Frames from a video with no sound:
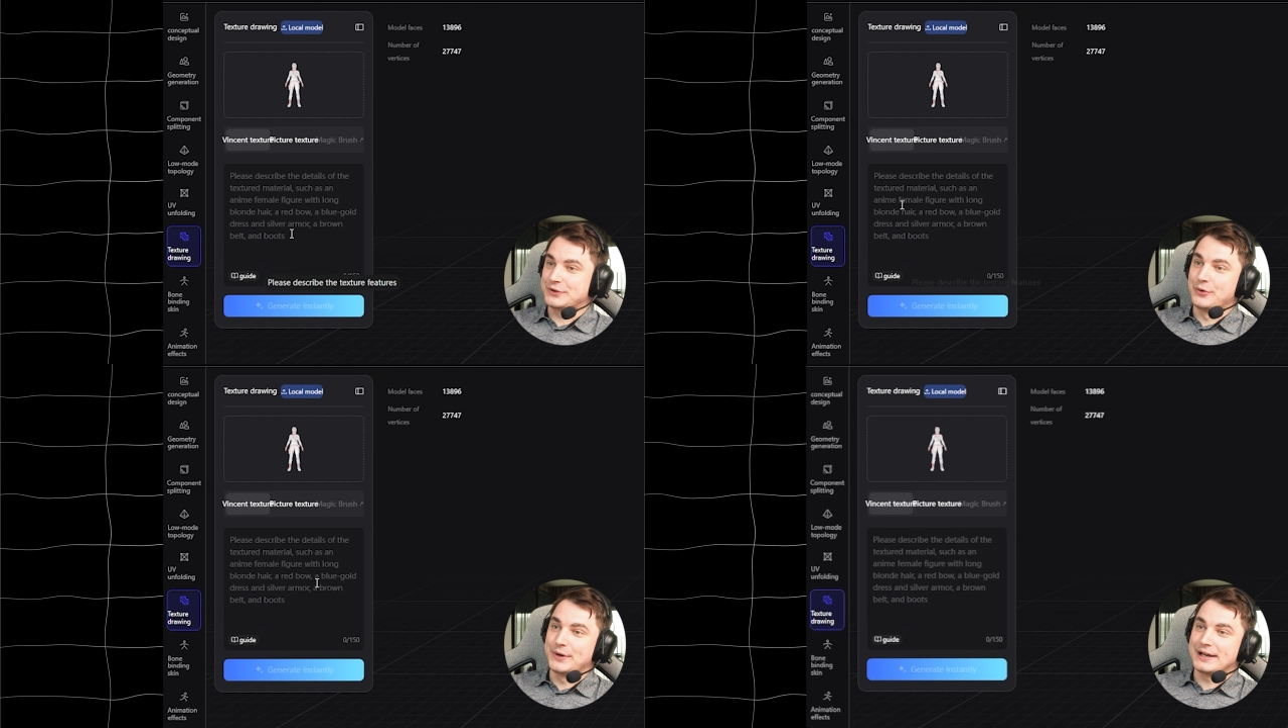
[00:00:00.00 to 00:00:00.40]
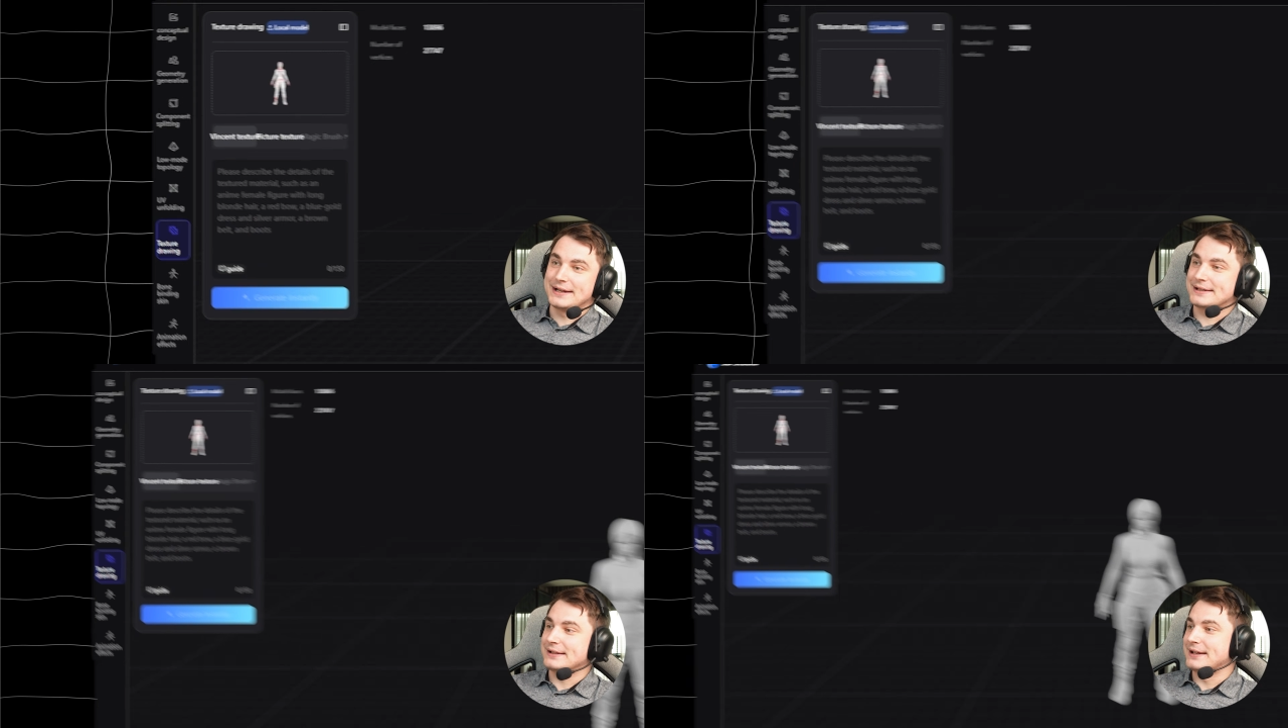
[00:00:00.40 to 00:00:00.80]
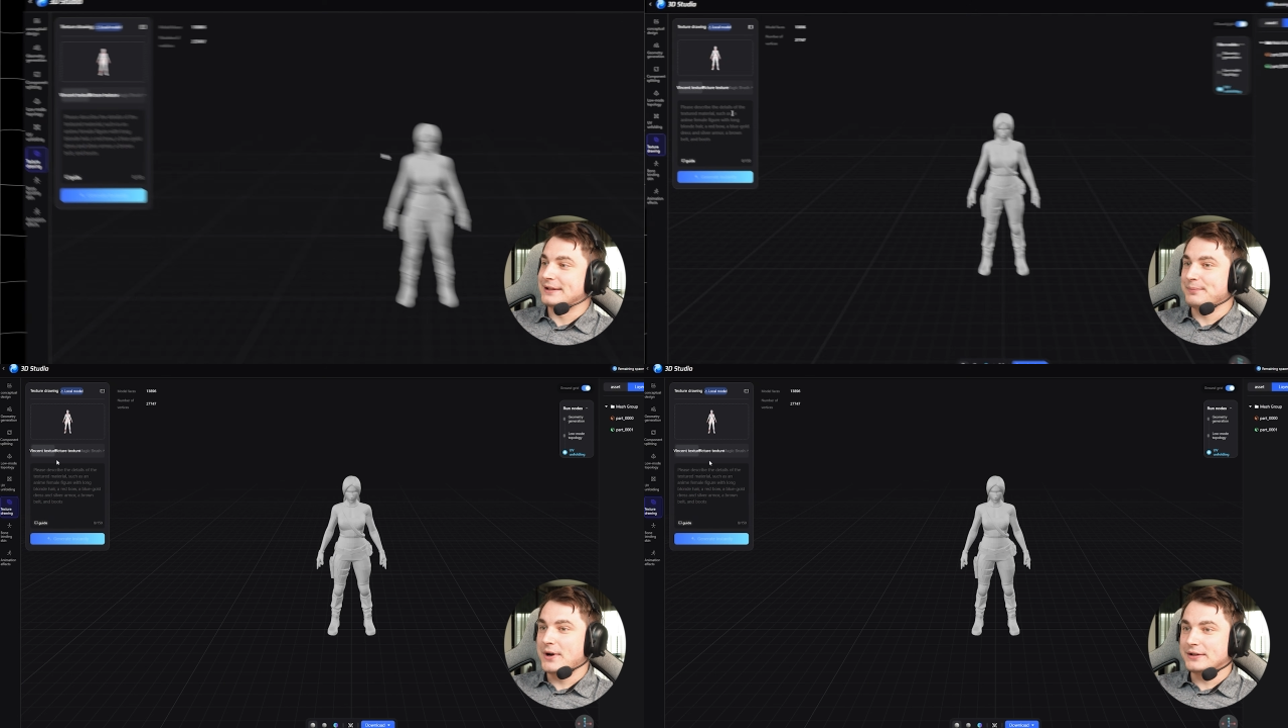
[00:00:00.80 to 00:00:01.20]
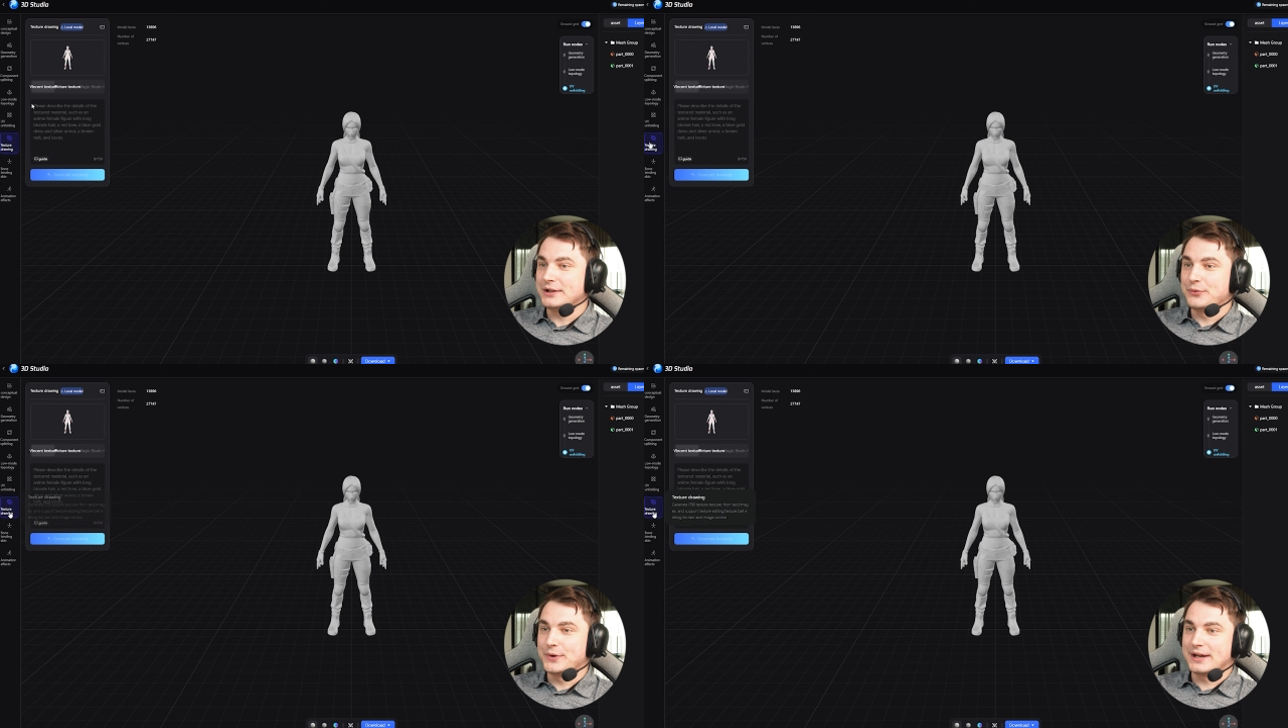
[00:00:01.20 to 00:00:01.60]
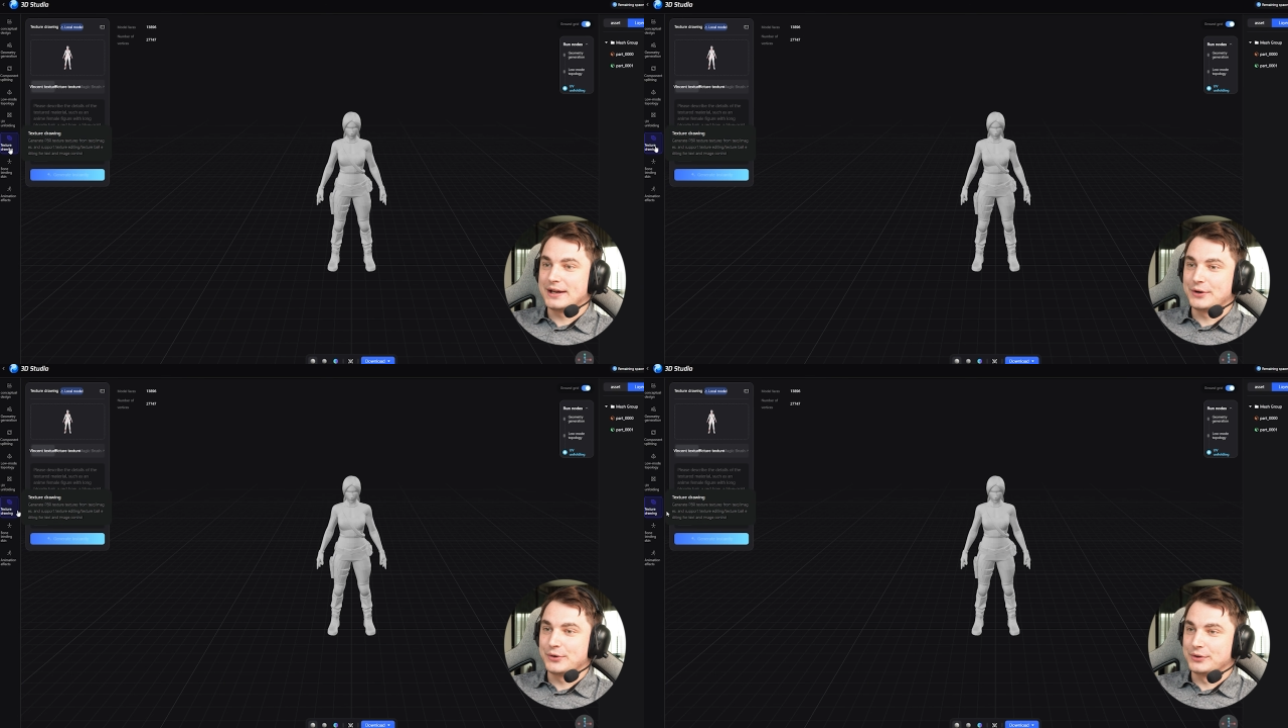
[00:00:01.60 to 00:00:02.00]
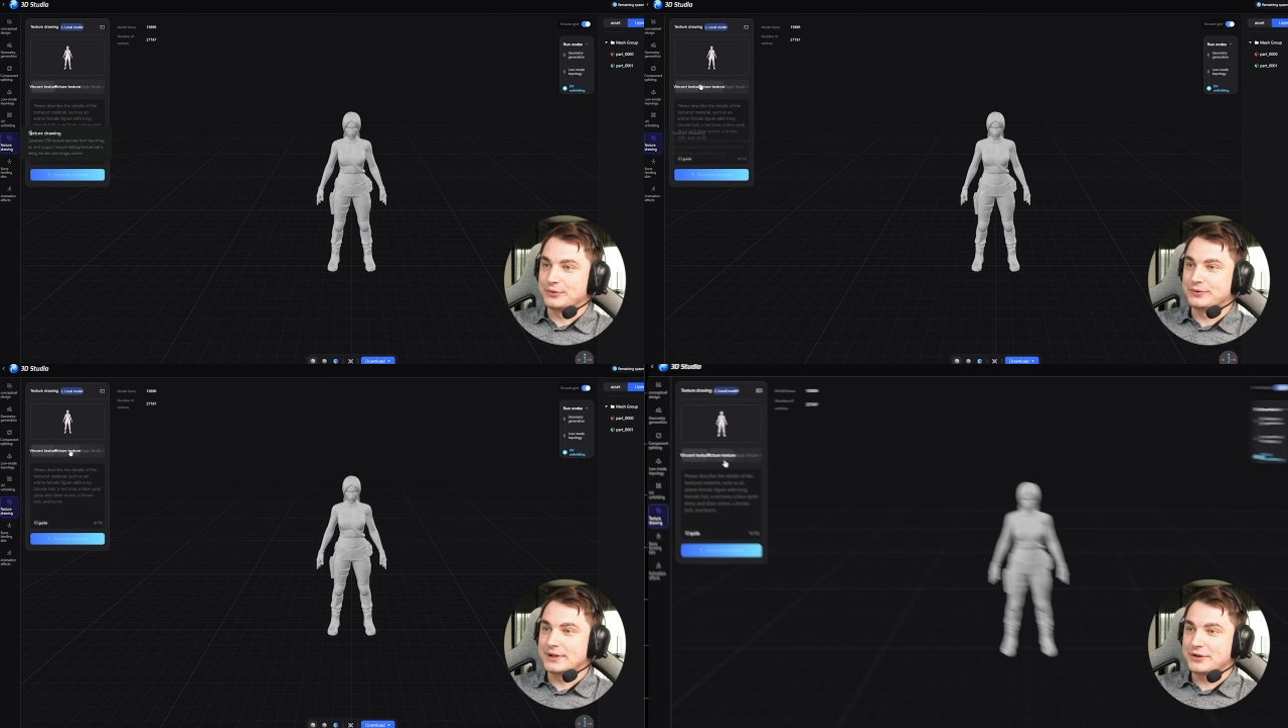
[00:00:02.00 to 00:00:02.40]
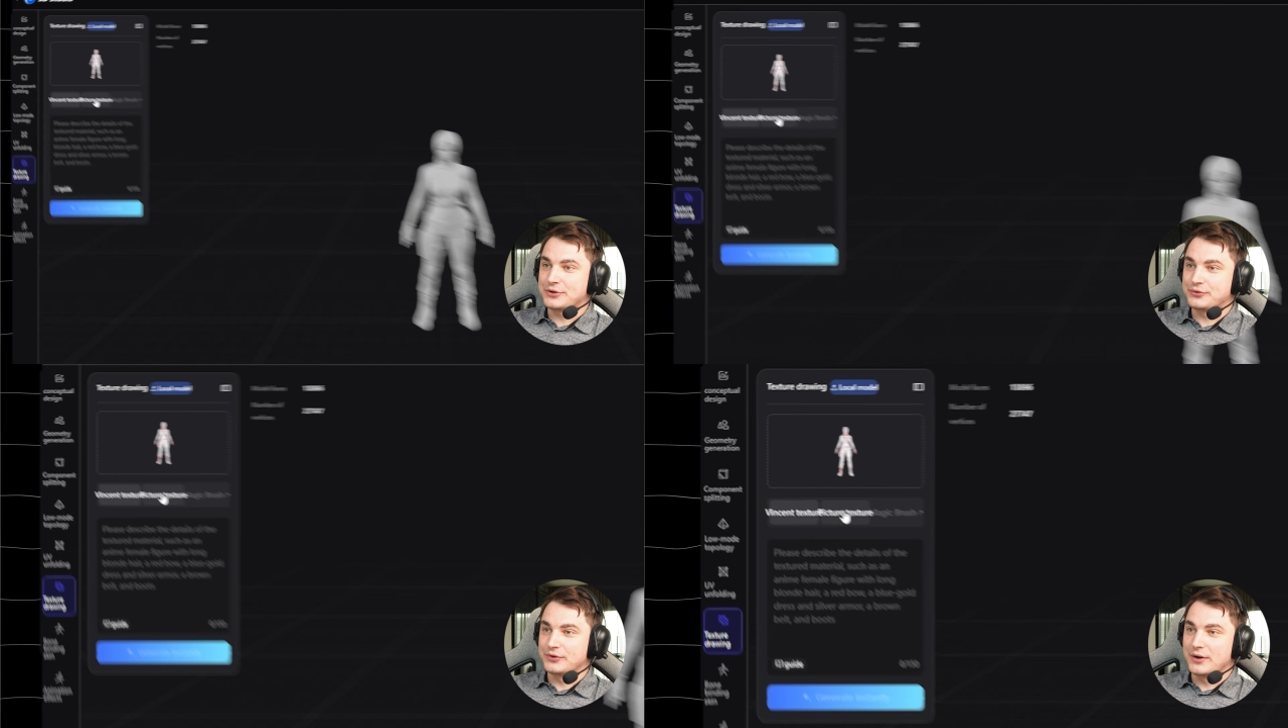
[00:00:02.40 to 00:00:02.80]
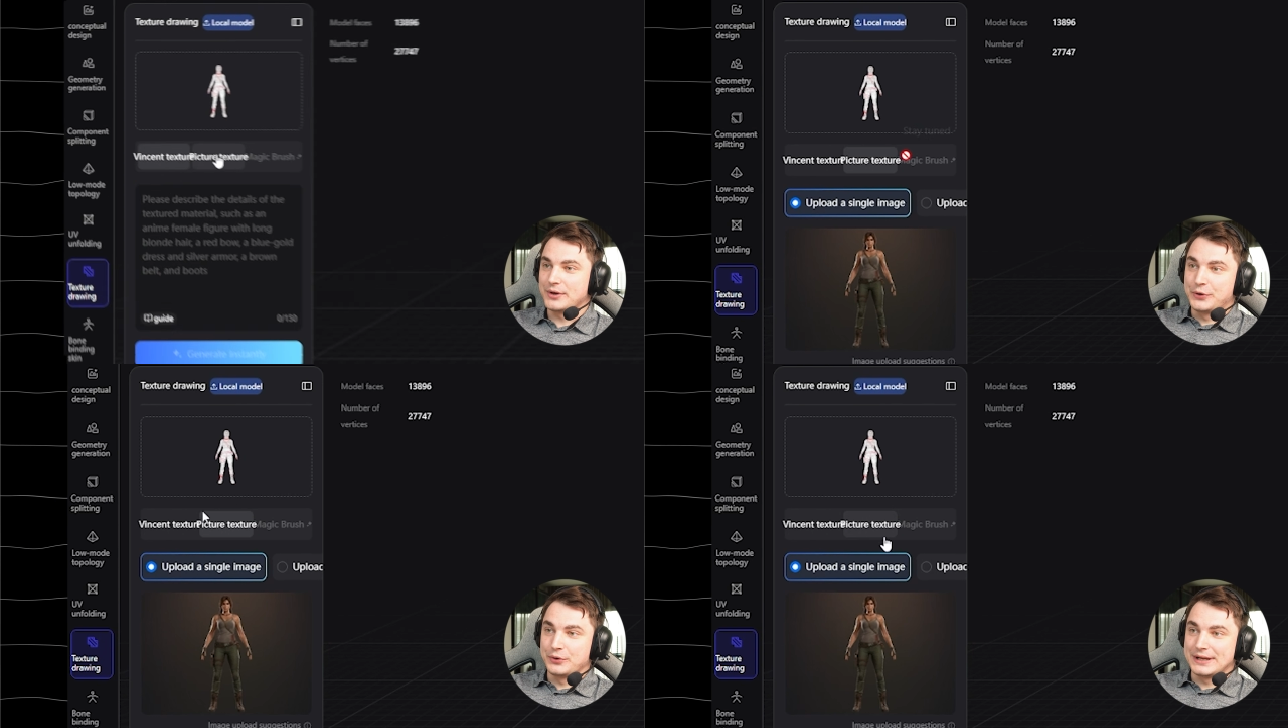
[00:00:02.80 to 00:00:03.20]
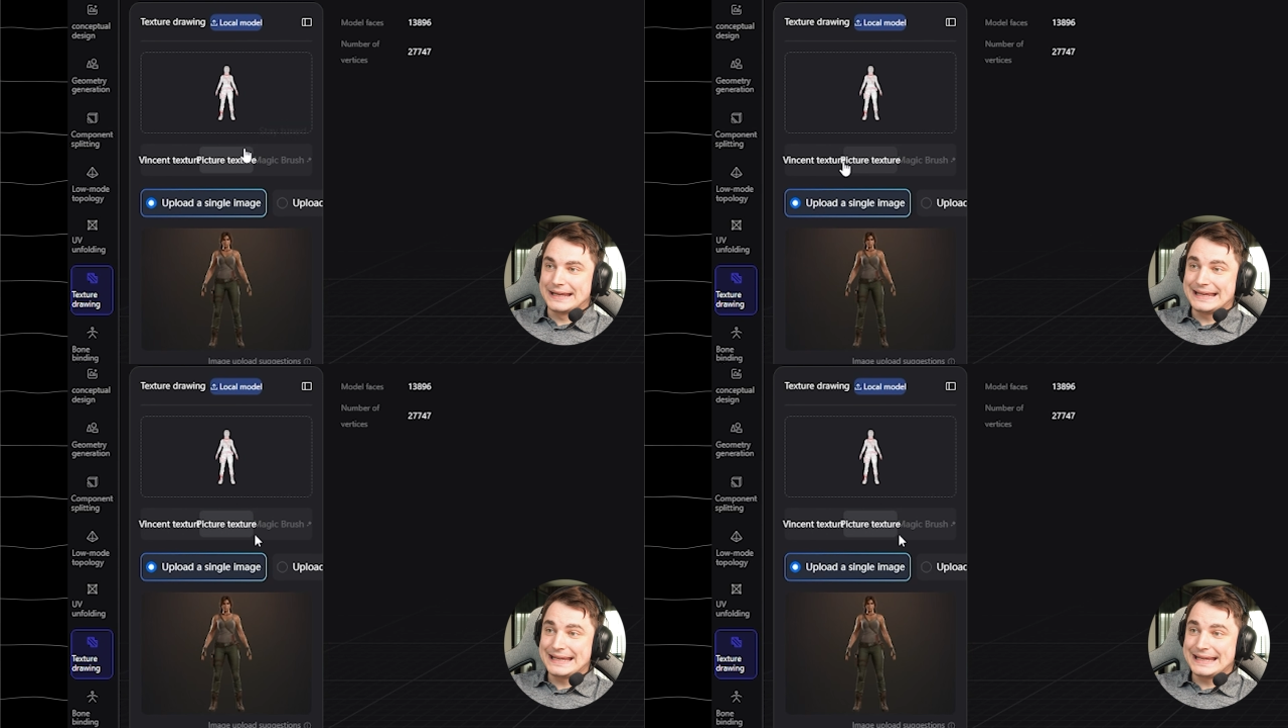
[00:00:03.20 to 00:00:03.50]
So we're gonna select the model. We're gonna go to texture drawing to the